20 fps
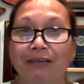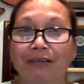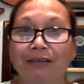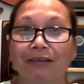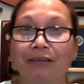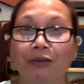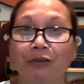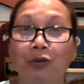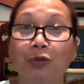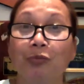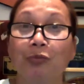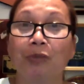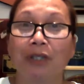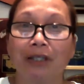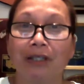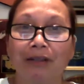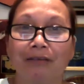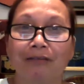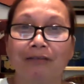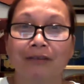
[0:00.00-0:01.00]
or me.
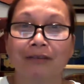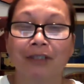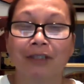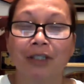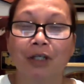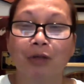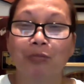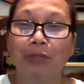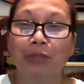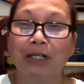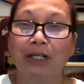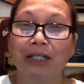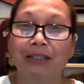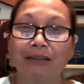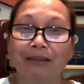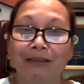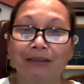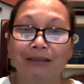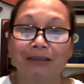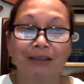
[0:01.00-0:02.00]
But
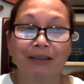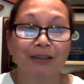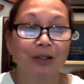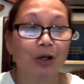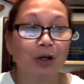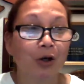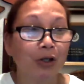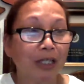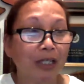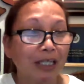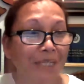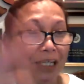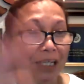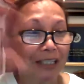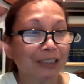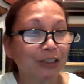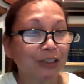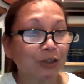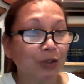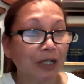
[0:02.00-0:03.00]
okay, guys.
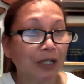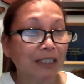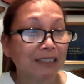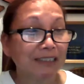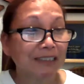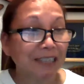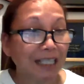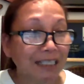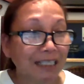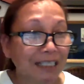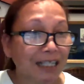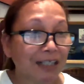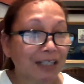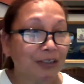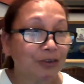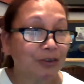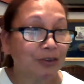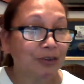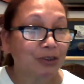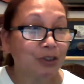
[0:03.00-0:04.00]
So I sign out.
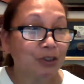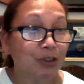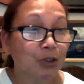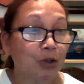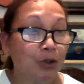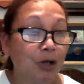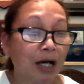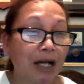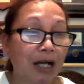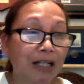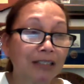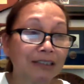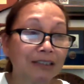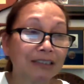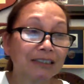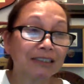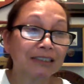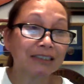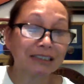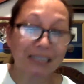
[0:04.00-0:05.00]
So I'll
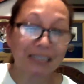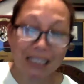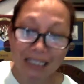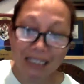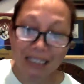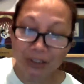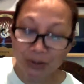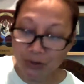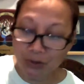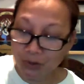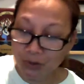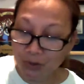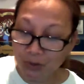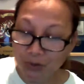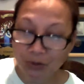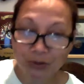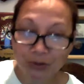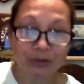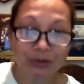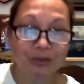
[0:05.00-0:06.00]
see you
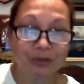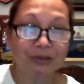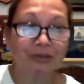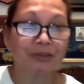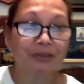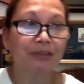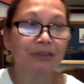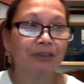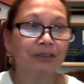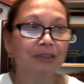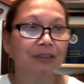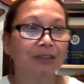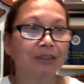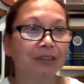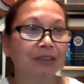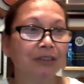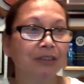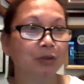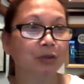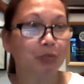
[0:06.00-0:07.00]

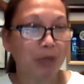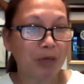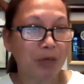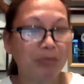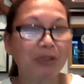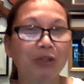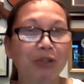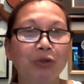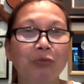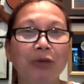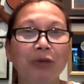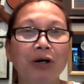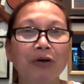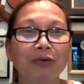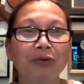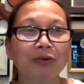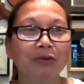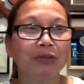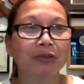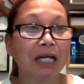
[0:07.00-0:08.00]
maybe
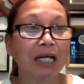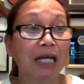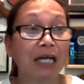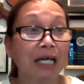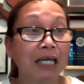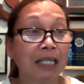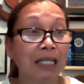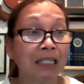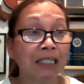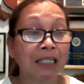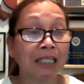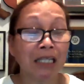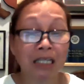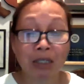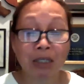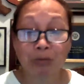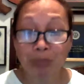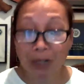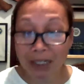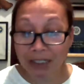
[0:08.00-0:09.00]
tomorrow. And
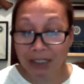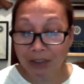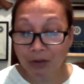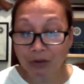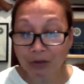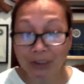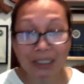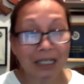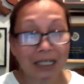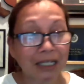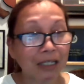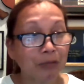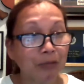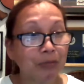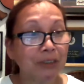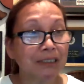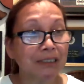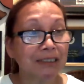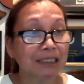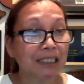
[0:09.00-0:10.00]
if I go
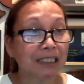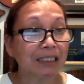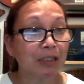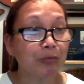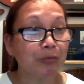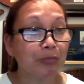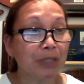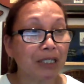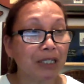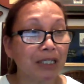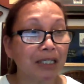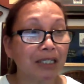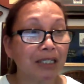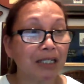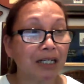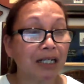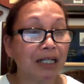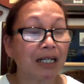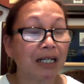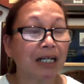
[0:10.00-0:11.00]
live, it's gonna be
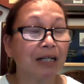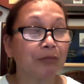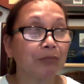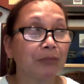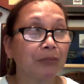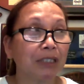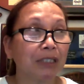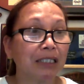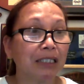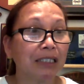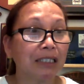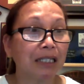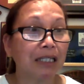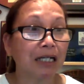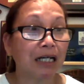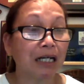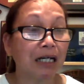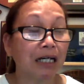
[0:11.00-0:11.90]
in the